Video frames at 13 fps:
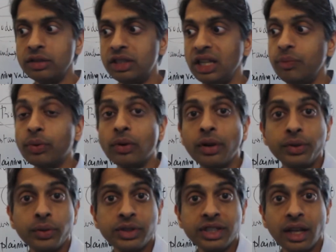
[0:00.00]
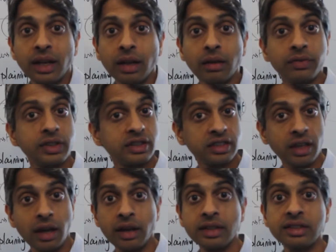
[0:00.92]
deeper understanding of the
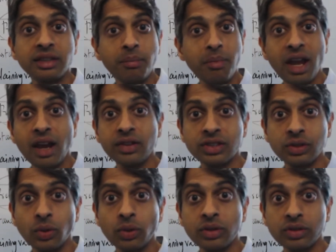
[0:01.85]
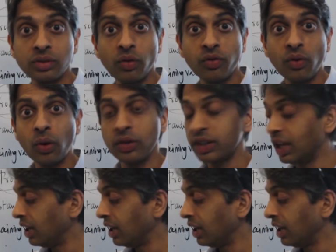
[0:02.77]
science, the math, so on and so forth,